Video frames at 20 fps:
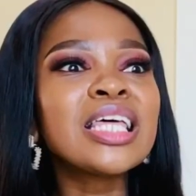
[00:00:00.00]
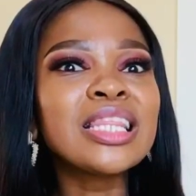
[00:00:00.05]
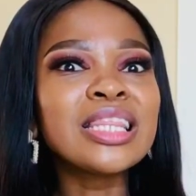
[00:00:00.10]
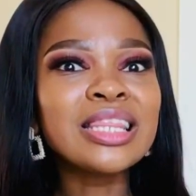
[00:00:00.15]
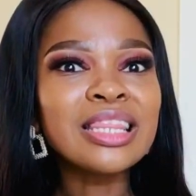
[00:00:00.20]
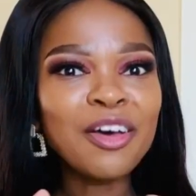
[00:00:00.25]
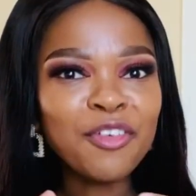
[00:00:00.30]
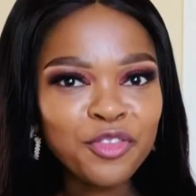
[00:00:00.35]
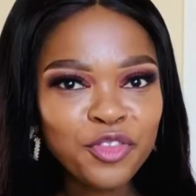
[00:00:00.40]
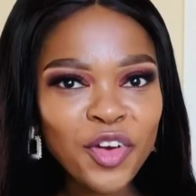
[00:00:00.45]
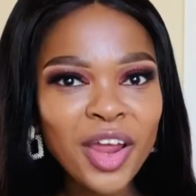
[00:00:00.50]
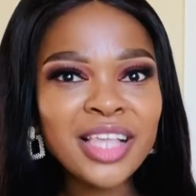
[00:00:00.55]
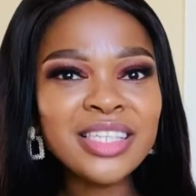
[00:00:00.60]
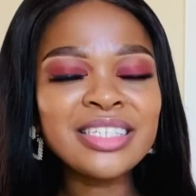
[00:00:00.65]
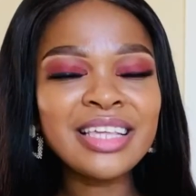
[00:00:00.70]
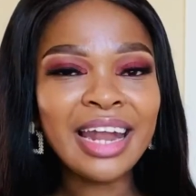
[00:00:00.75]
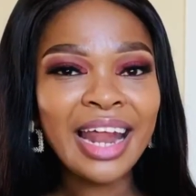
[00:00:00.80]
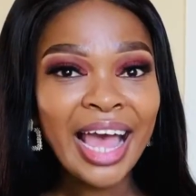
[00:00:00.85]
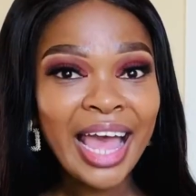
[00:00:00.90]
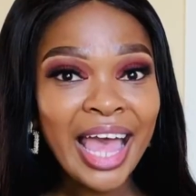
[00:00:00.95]
The friends
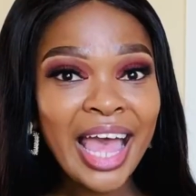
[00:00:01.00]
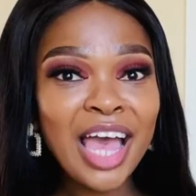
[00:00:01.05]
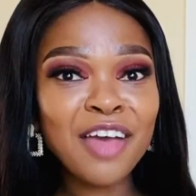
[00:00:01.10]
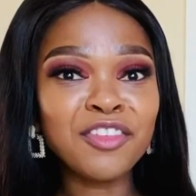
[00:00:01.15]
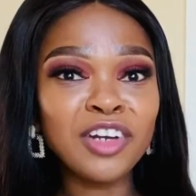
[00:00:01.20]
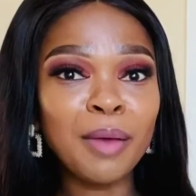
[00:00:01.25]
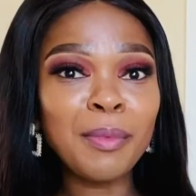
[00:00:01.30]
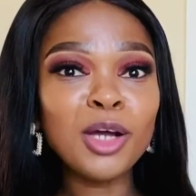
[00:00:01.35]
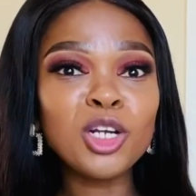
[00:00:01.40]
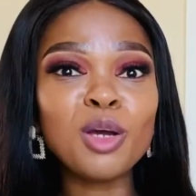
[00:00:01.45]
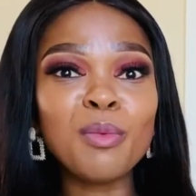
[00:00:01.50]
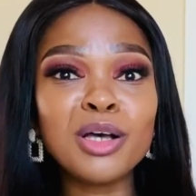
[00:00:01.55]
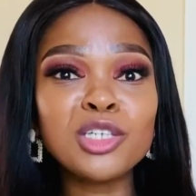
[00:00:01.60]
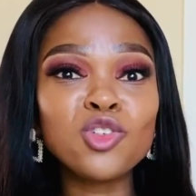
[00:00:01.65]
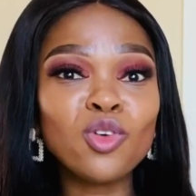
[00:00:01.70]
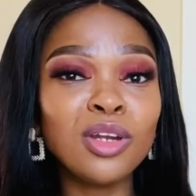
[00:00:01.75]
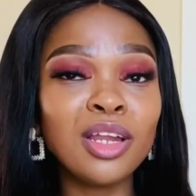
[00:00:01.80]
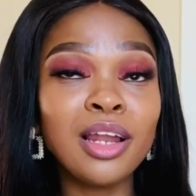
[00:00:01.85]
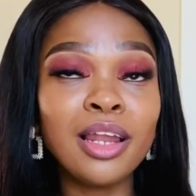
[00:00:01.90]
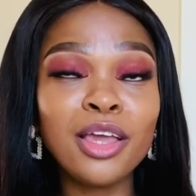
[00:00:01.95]
that I have,
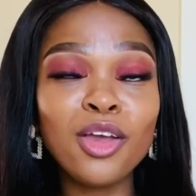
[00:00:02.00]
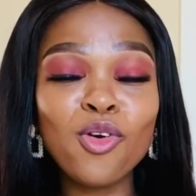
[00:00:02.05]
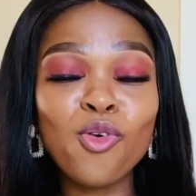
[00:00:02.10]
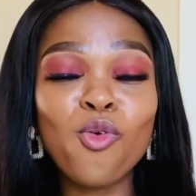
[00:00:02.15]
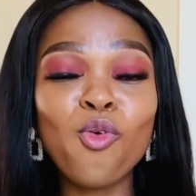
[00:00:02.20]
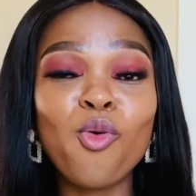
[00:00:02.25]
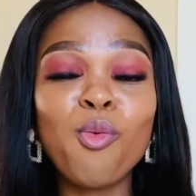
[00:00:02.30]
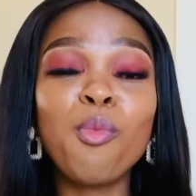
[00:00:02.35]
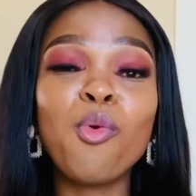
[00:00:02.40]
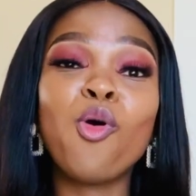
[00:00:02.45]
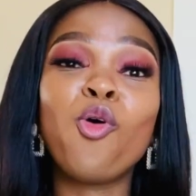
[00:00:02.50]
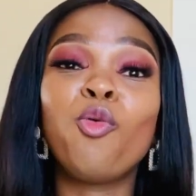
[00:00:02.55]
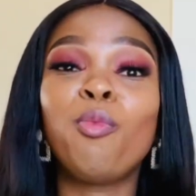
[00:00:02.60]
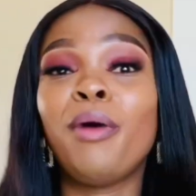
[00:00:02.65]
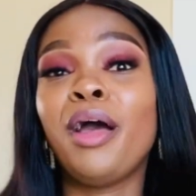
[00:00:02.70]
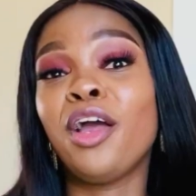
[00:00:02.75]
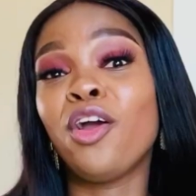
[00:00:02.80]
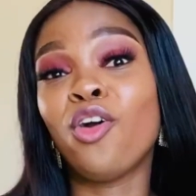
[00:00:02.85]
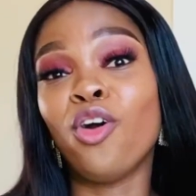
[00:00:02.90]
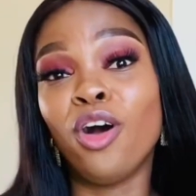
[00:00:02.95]
oh
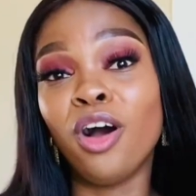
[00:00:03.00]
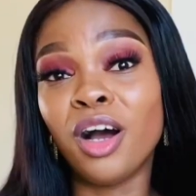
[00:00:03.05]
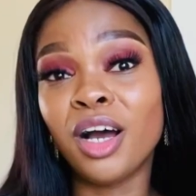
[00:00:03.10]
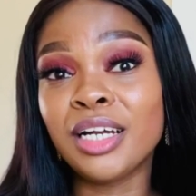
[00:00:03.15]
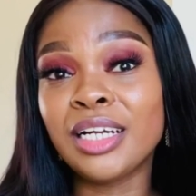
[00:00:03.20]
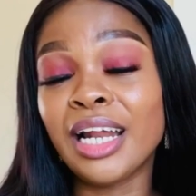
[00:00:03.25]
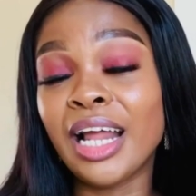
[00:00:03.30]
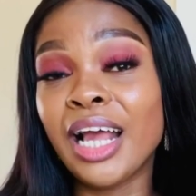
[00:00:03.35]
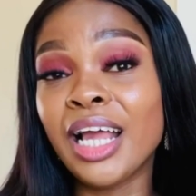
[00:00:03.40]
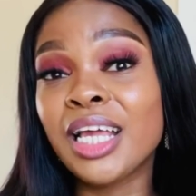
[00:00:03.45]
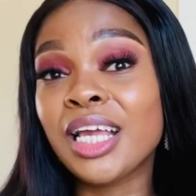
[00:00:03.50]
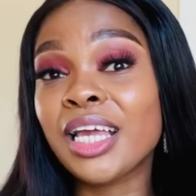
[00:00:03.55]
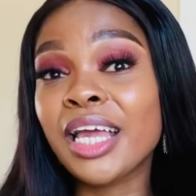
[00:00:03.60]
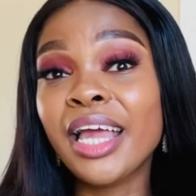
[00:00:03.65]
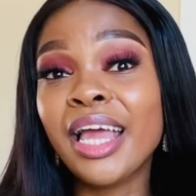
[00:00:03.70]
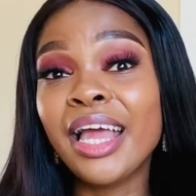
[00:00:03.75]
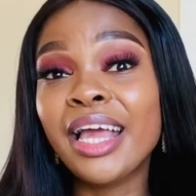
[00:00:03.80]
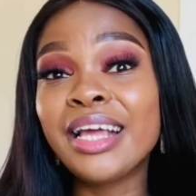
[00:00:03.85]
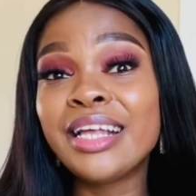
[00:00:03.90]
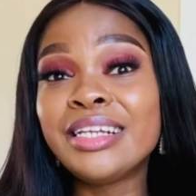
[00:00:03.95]
my God, like,
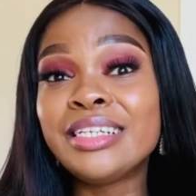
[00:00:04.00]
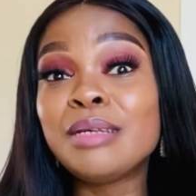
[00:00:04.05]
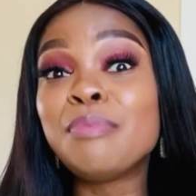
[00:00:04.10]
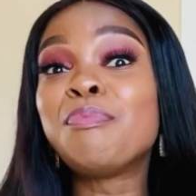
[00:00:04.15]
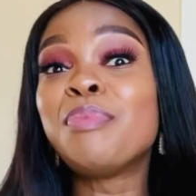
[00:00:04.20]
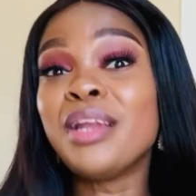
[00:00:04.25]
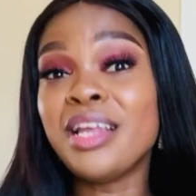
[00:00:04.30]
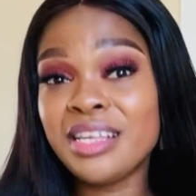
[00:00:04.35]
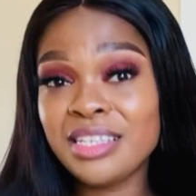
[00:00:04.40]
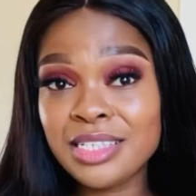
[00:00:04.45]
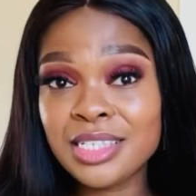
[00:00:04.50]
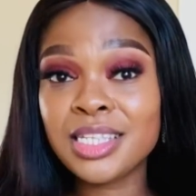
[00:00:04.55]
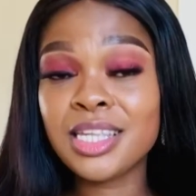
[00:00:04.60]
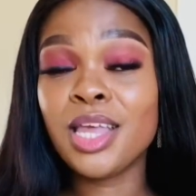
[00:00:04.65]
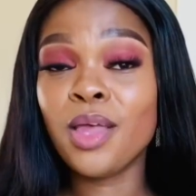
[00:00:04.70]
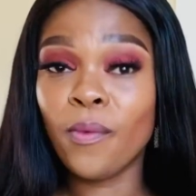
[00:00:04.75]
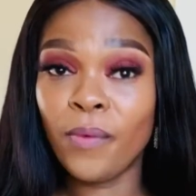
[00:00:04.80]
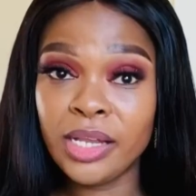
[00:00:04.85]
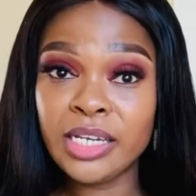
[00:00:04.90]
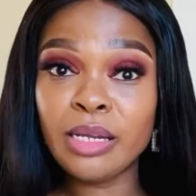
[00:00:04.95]

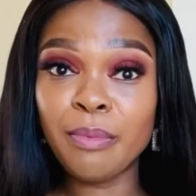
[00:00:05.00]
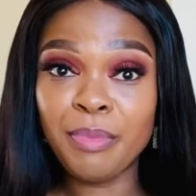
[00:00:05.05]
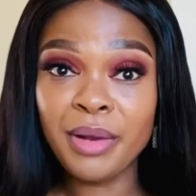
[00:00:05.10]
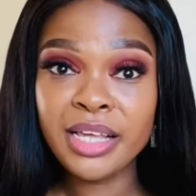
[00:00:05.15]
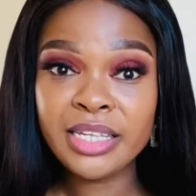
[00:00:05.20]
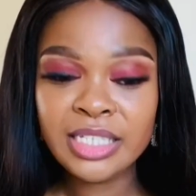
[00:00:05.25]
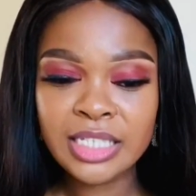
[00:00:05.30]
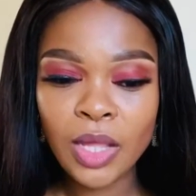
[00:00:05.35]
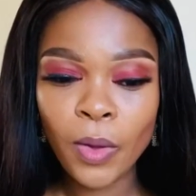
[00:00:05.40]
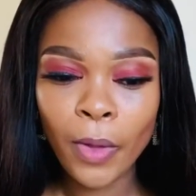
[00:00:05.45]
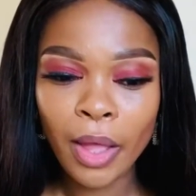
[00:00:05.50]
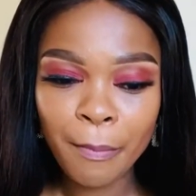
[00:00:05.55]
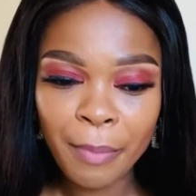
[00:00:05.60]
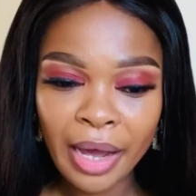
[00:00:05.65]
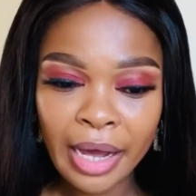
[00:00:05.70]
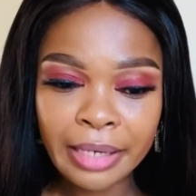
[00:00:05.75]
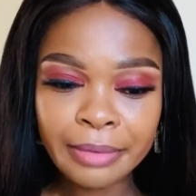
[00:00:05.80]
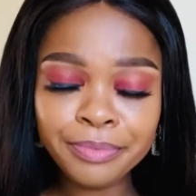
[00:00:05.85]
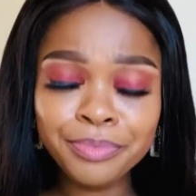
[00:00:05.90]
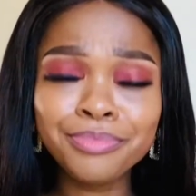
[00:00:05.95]
diplesiwe
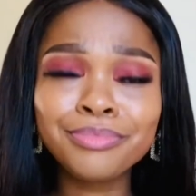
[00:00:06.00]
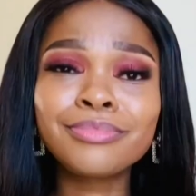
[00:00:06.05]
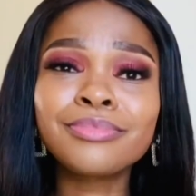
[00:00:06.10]
pa.